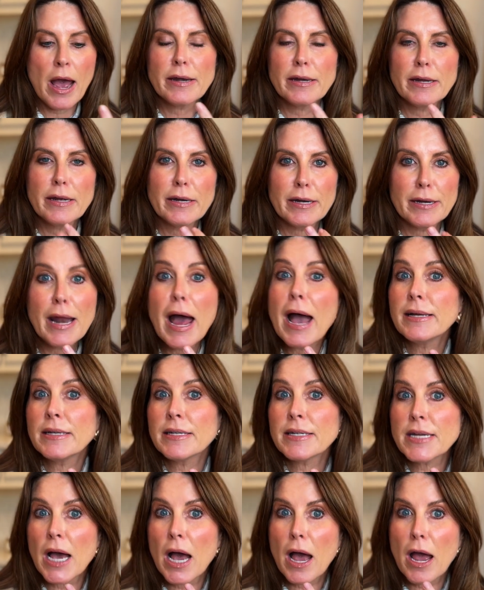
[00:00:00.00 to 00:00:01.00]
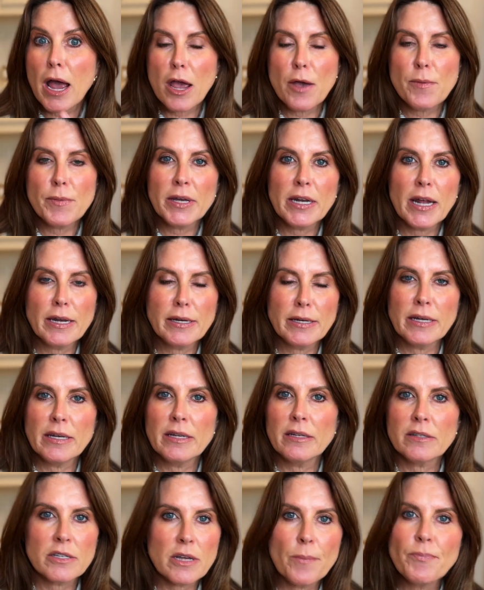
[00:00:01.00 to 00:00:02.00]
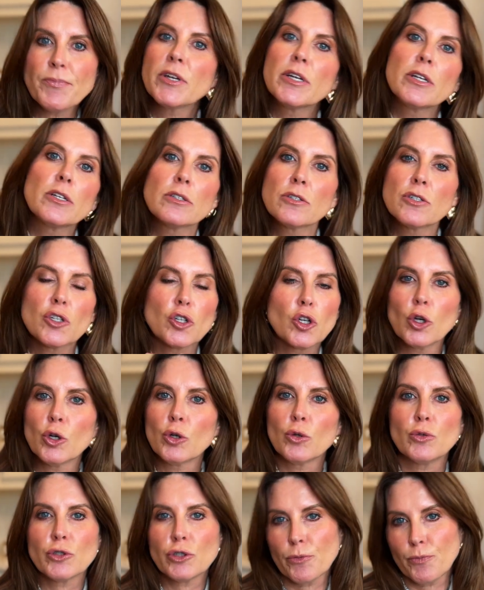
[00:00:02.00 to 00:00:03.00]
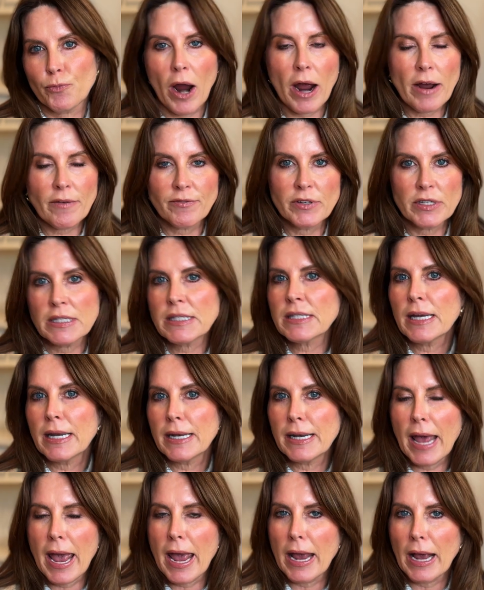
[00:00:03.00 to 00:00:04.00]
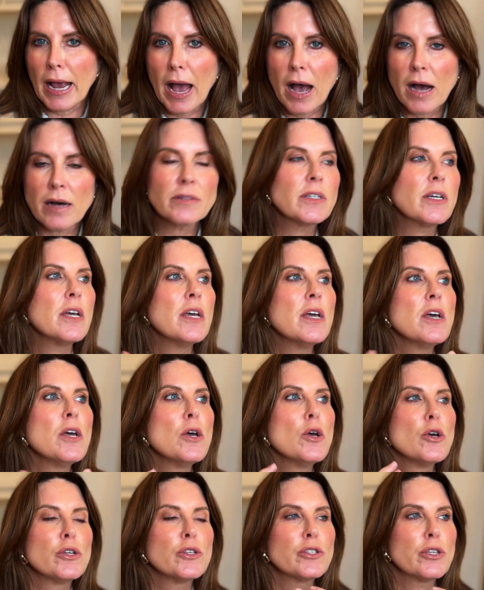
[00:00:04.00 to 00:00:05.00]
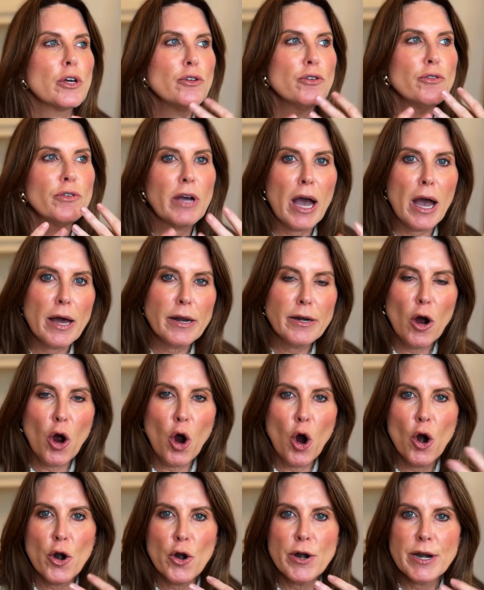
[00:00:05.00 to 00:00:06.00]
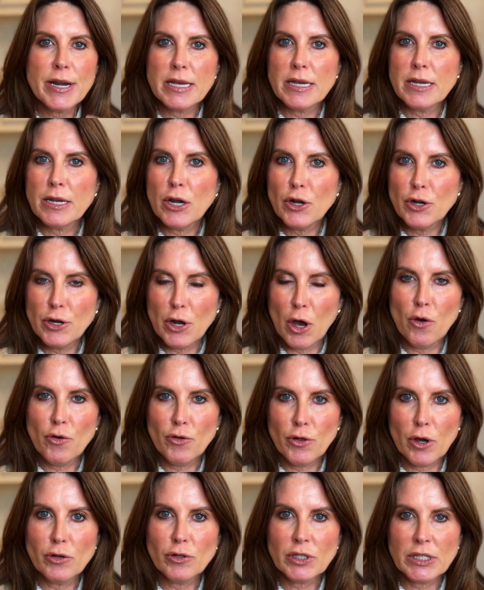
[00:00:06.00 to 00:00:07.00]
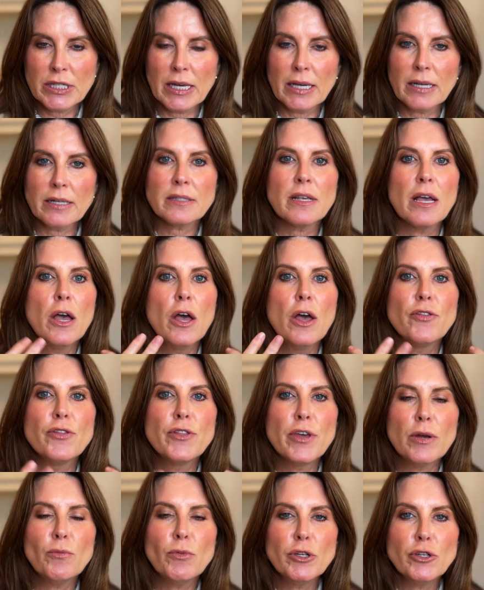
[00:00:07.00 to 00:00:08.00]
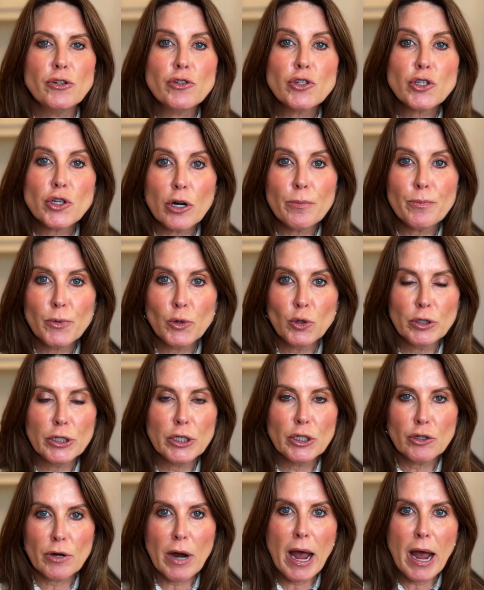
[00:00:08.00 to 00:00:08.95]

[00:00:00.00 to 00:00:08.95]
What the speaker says: I need a nighttime, and I need something to go to breakfast and hang out. So you kind of already know those things. Then when you start pulling your